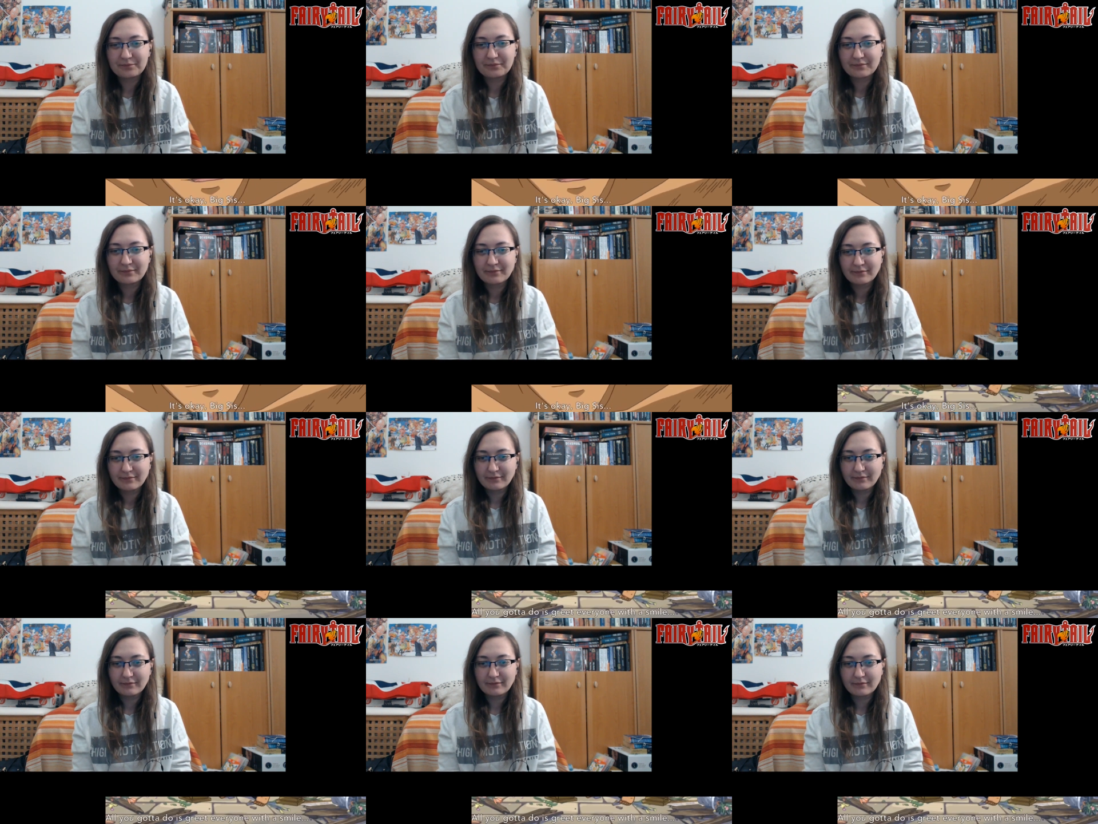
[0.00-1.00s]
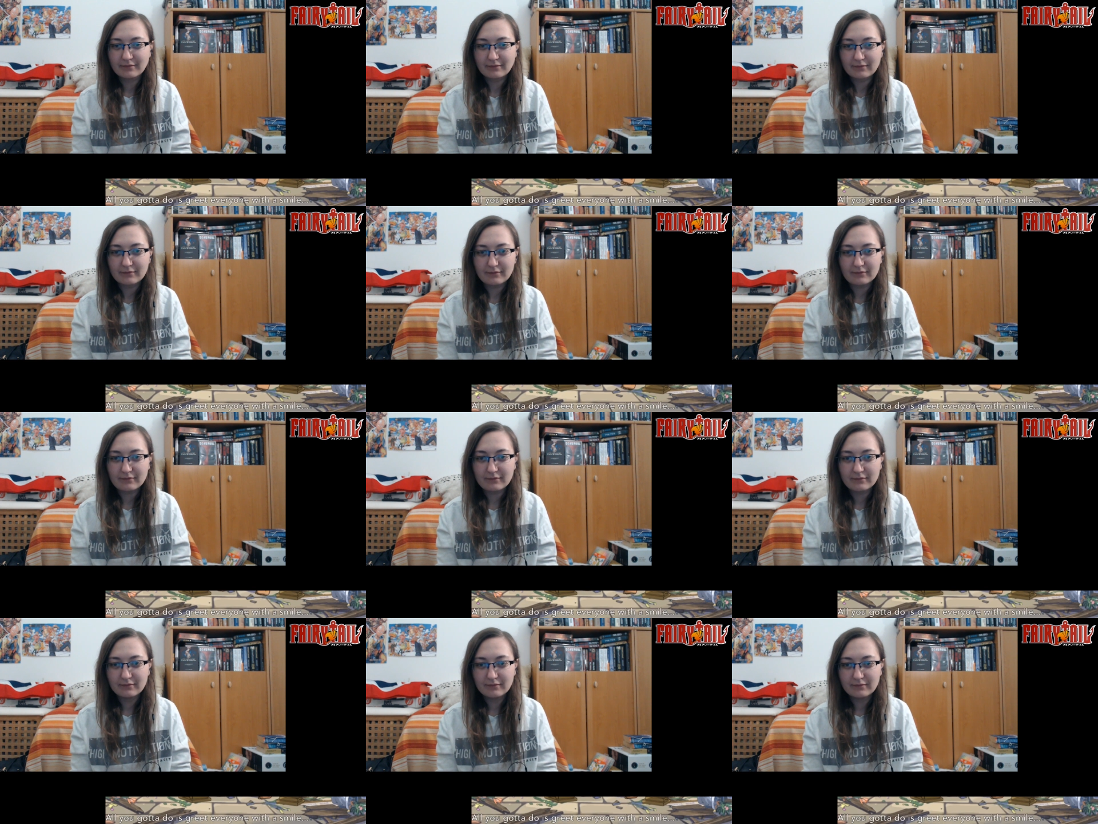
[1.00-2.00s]

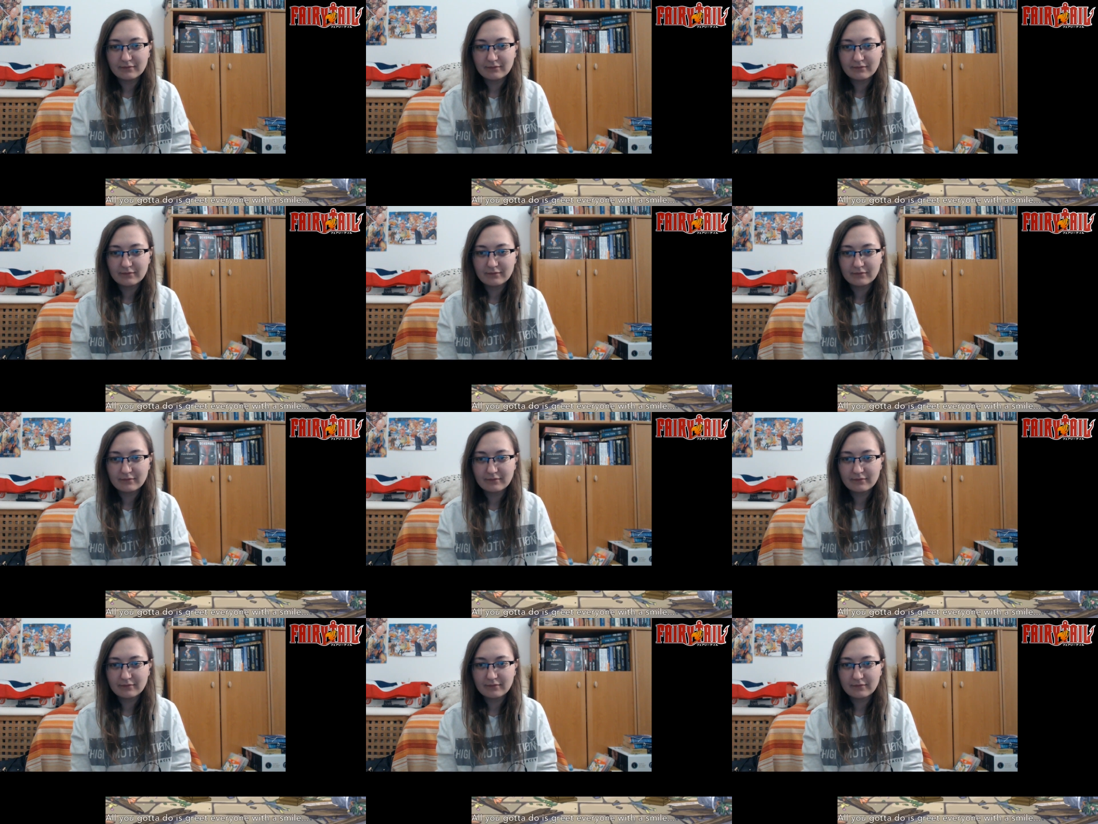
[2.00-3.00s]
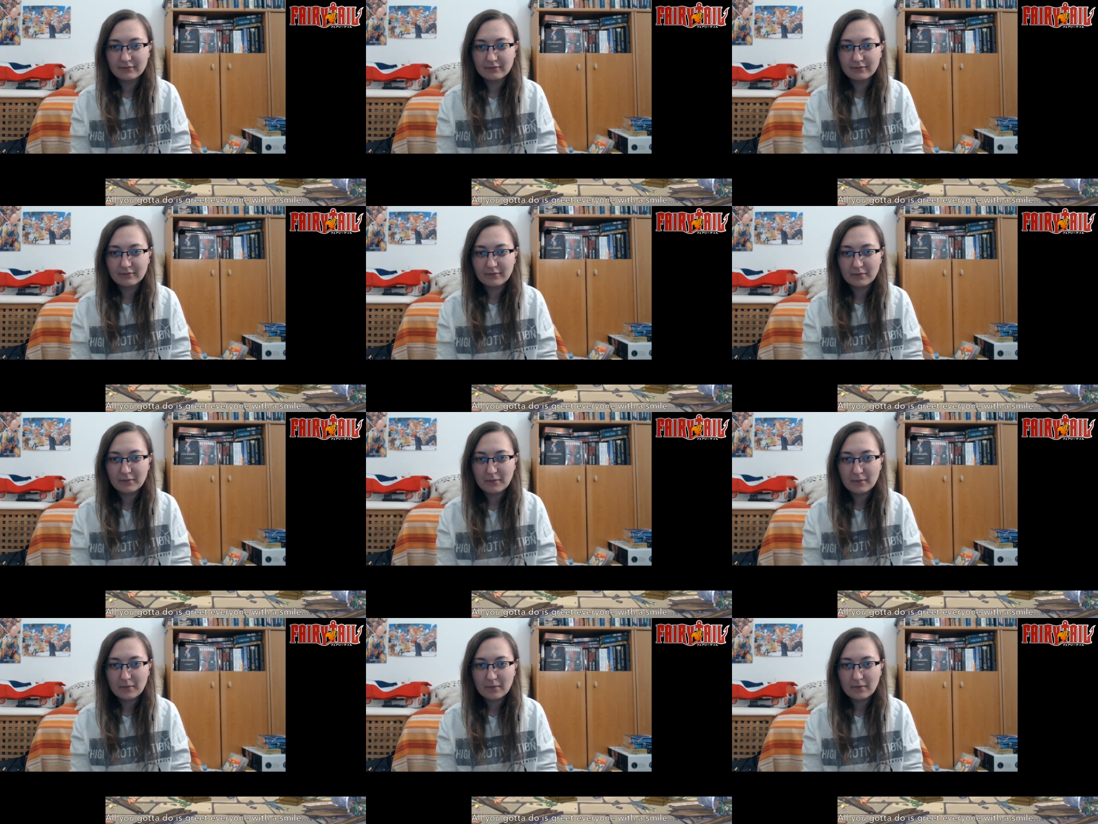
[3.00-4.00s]

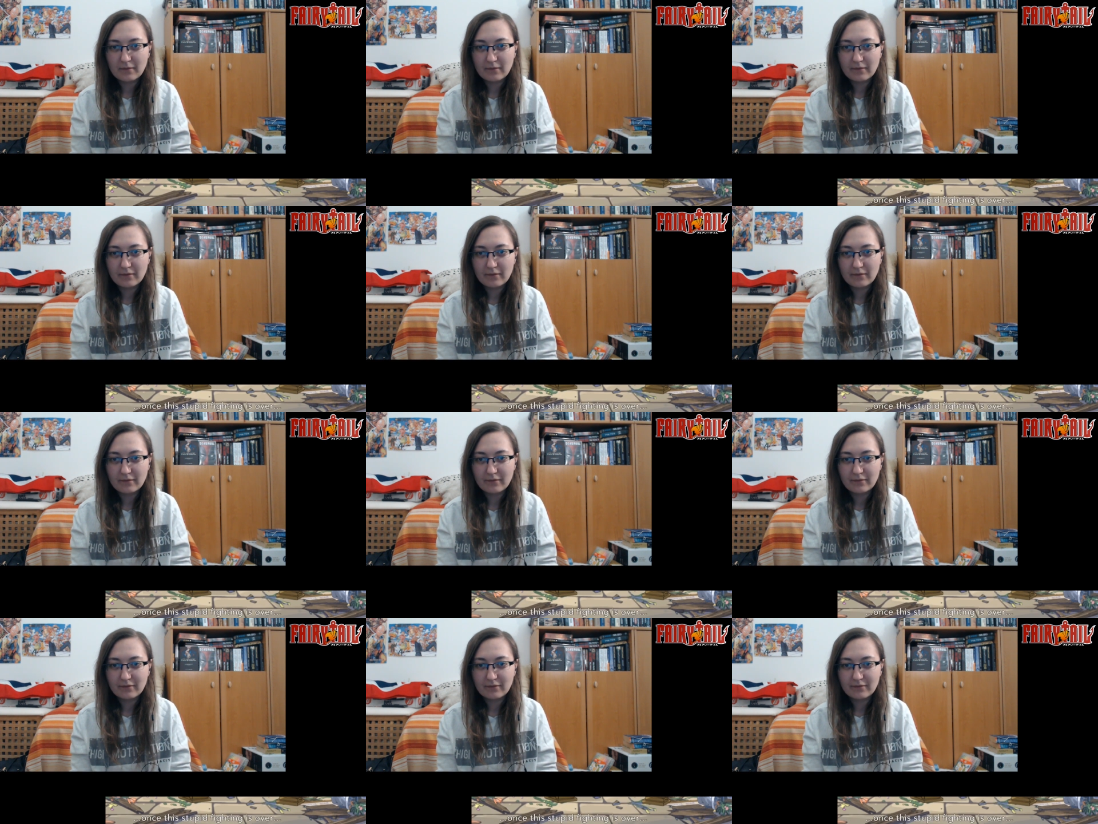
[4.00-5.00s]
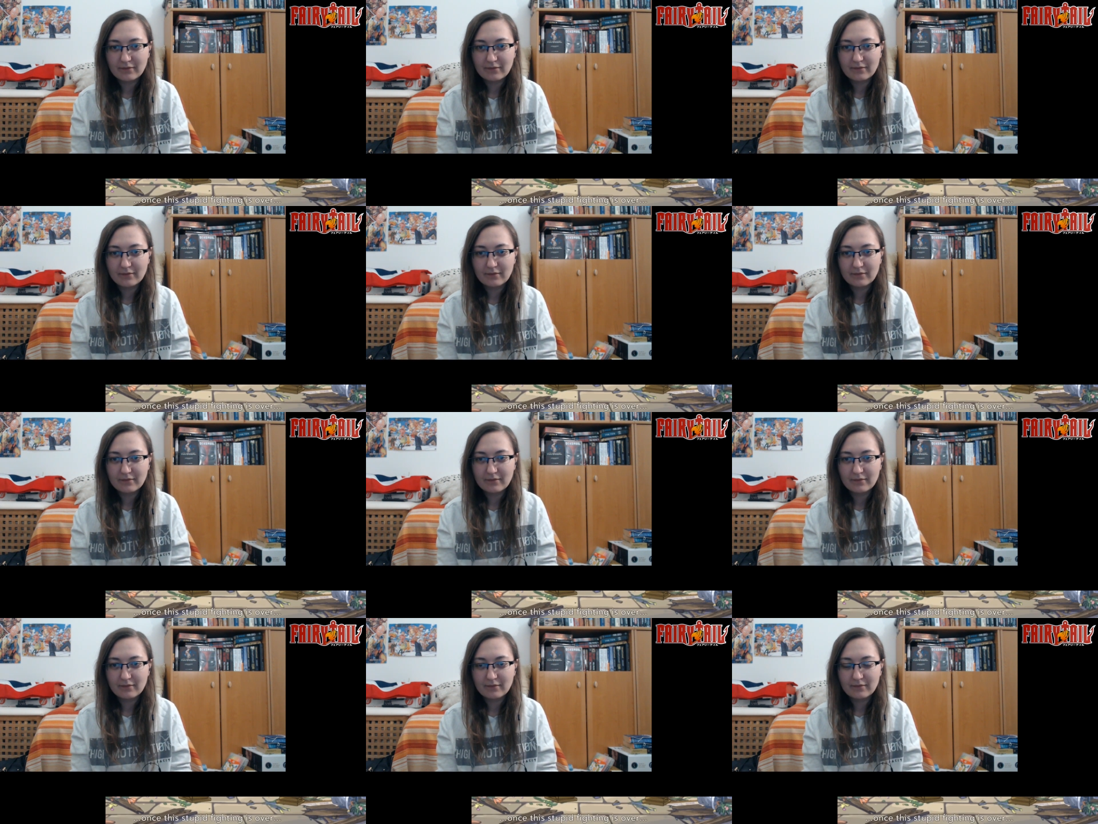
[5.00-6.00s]

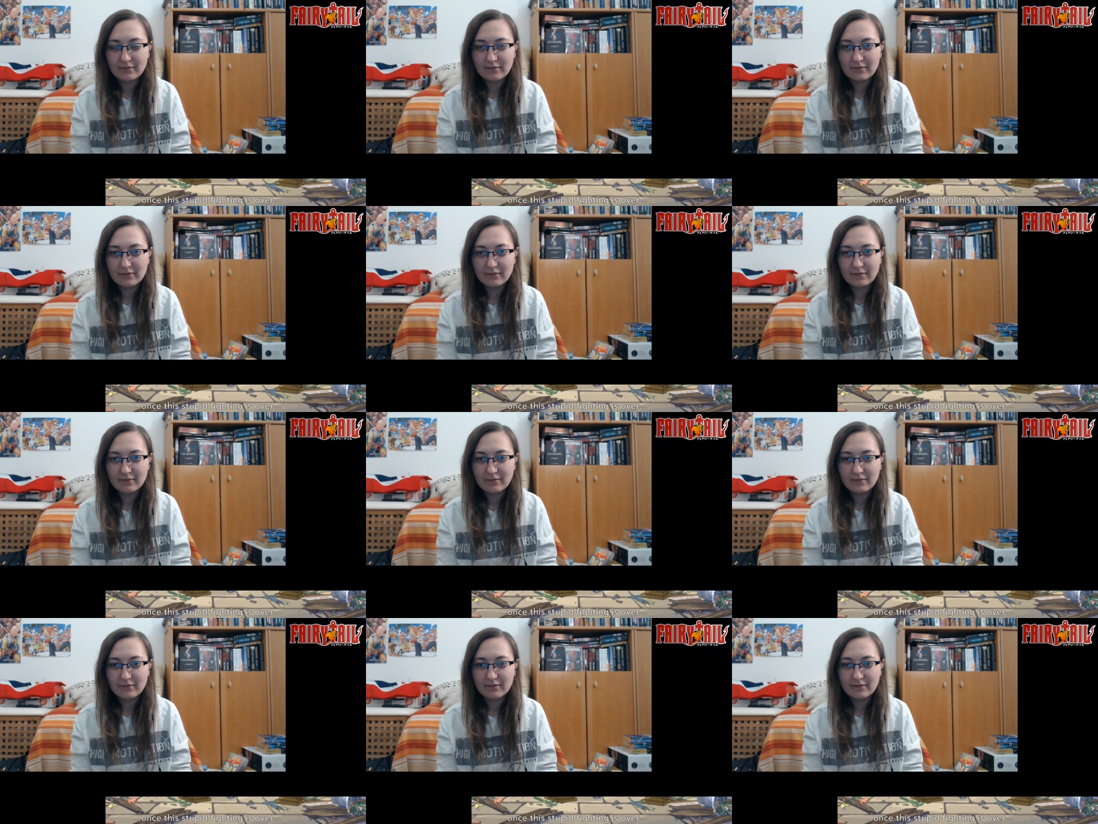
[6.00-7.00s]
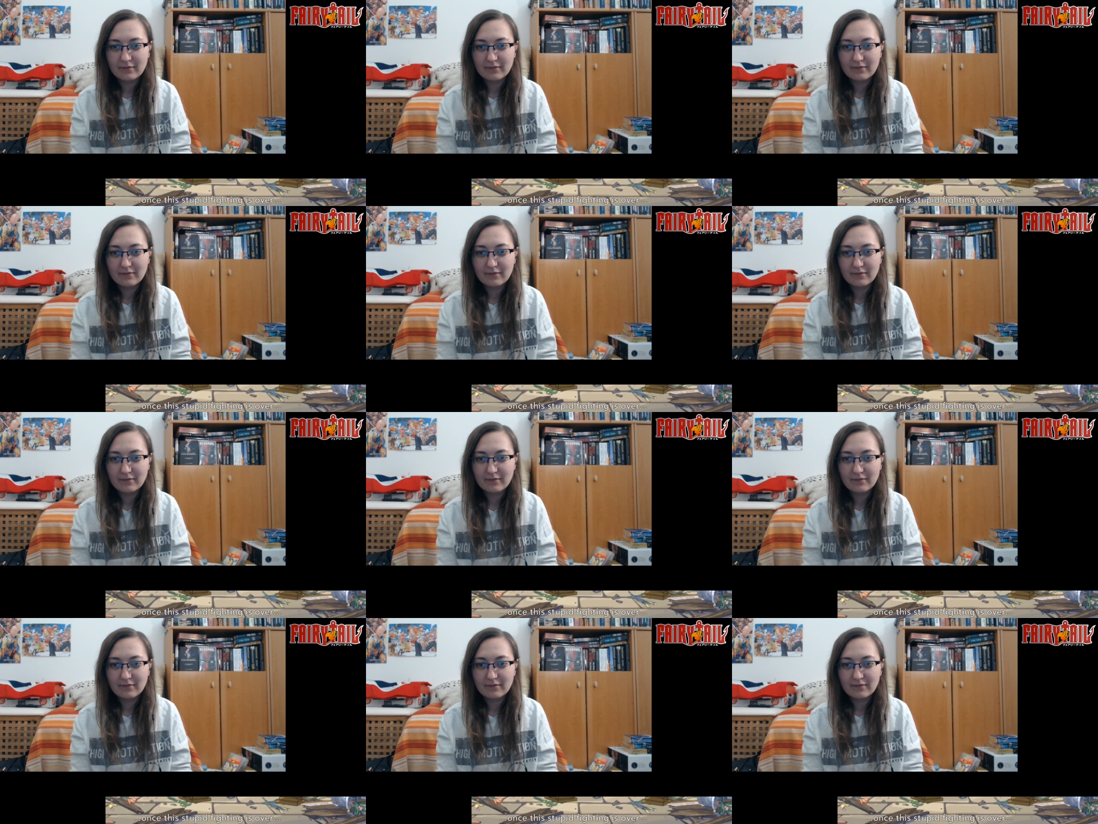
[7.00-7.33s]
No one is speaking in this clip.